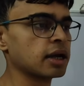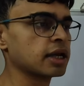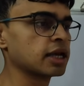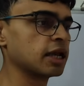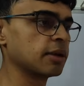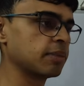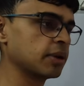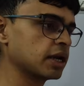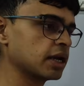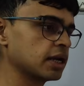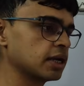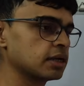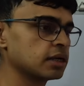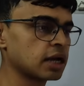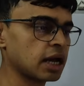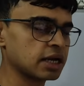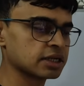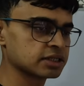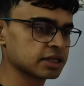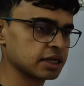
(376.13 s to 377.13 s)
keeping it
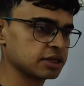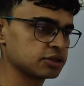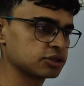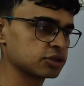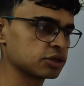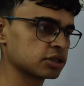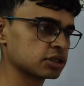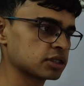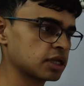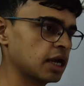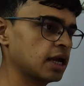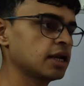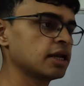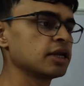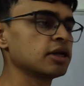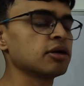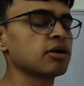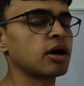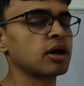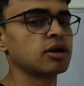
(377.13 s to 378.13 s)
last ensures that
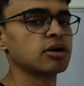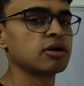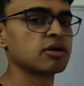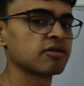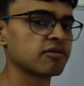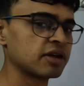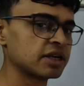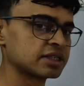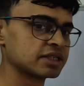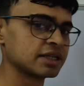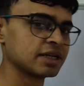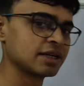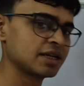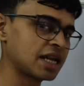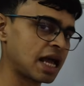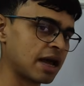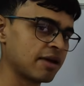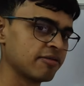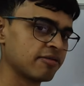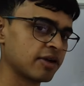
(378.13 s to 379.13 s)
you are not wasting
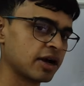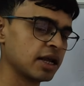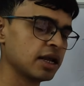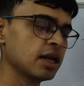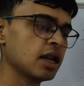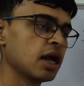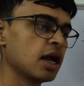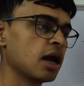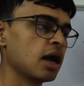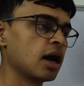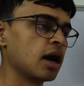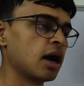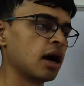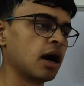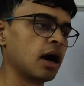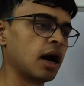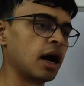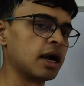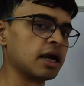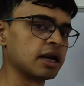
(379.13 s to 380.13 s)
time while
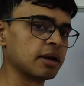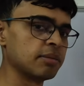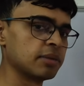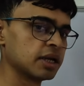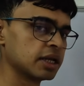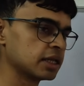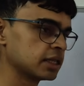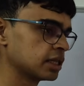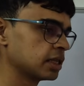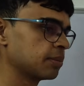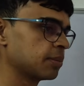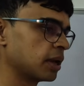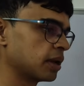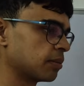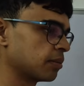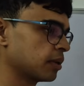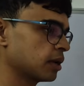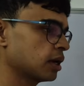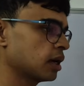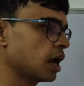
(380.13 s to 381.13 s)
attempting the
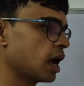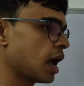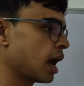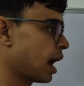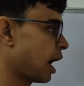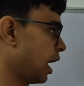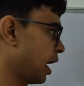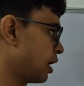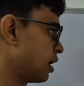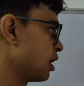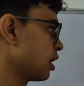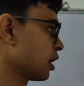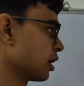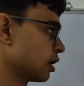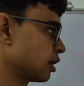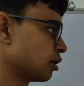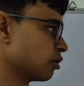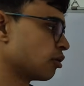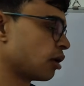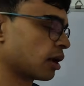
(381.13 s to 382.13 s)
paper, and
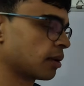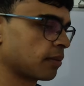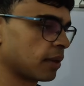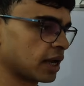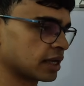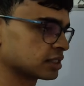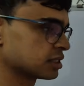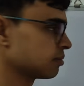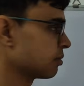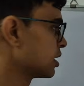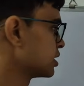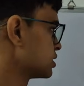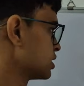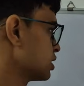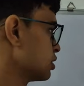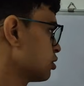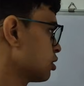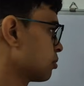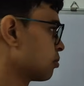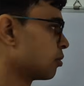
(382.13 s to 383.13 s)
you are
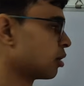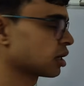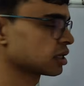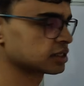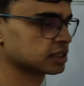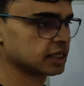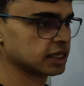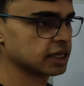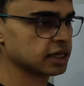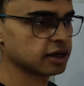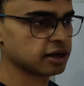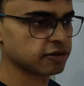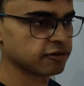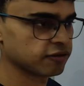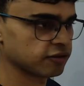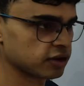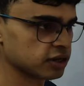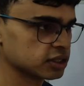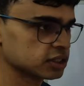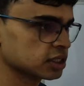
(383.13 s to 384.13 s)
maximizing your marks here
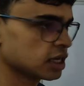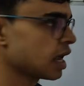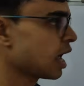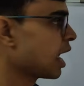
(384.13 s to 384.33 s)
first,